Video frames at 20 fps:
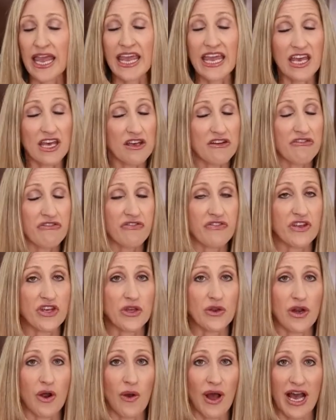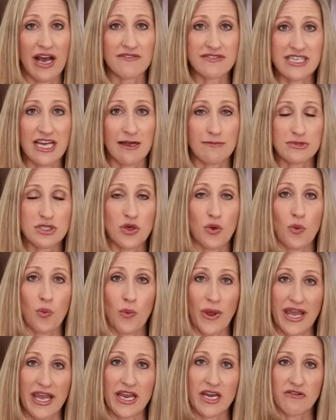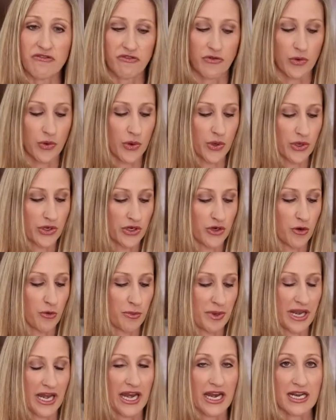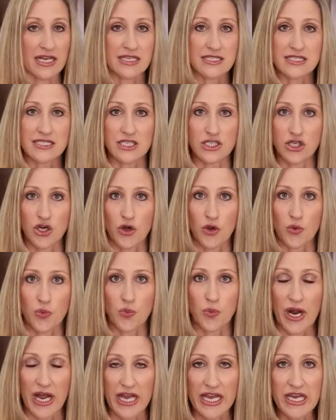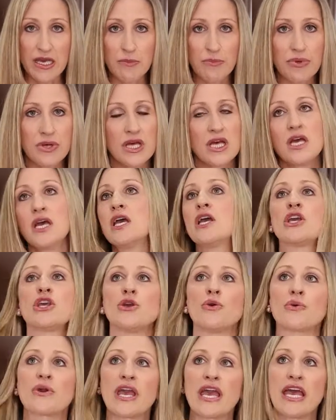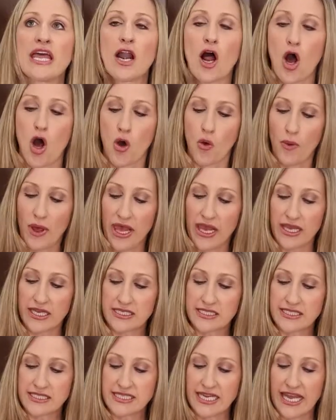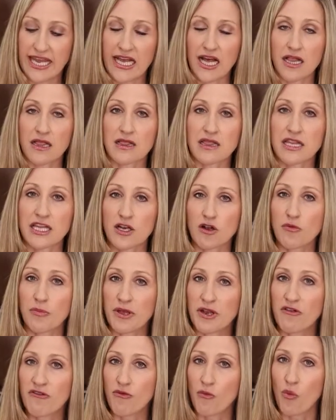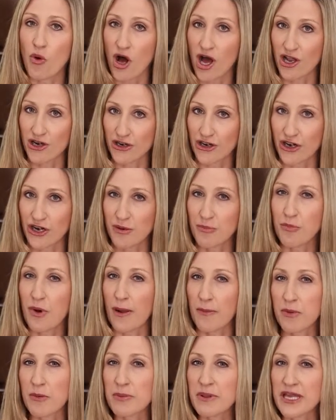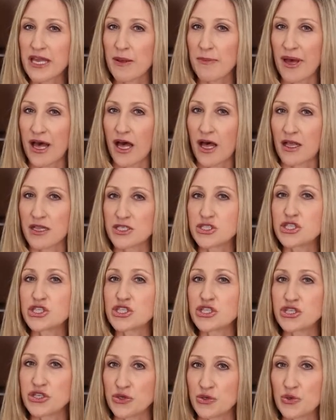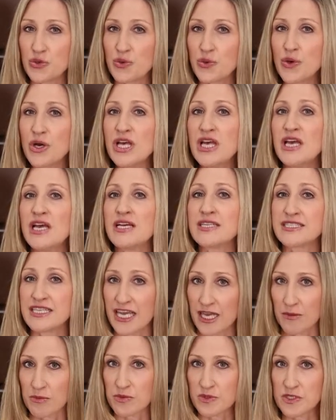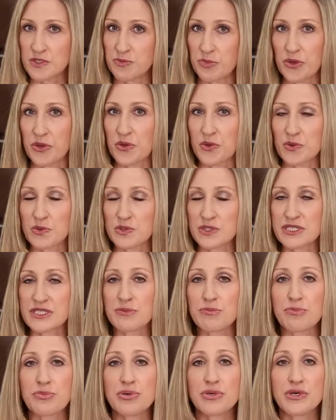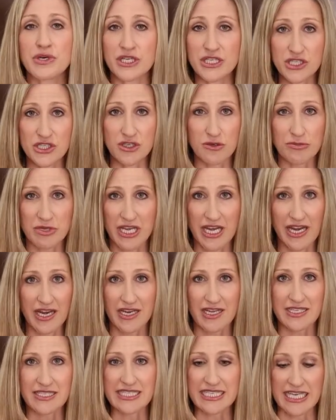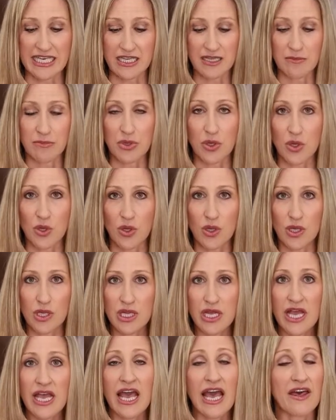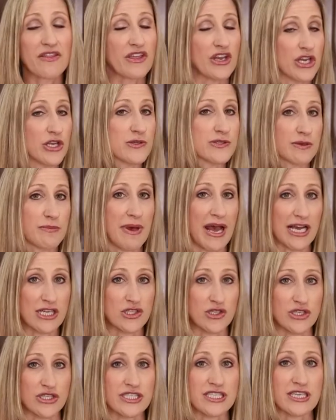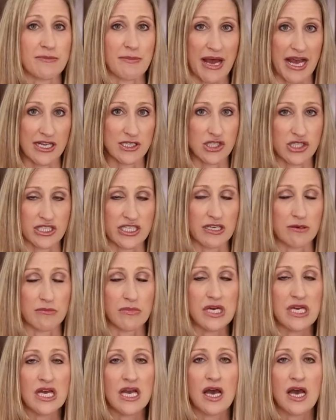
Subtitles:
If you don't have time to wait for your bananas to turn ripe, you can always take a little bit of water, probably about 2 tablespoons, put your bananas in the bowl, and then use a masher to mash them.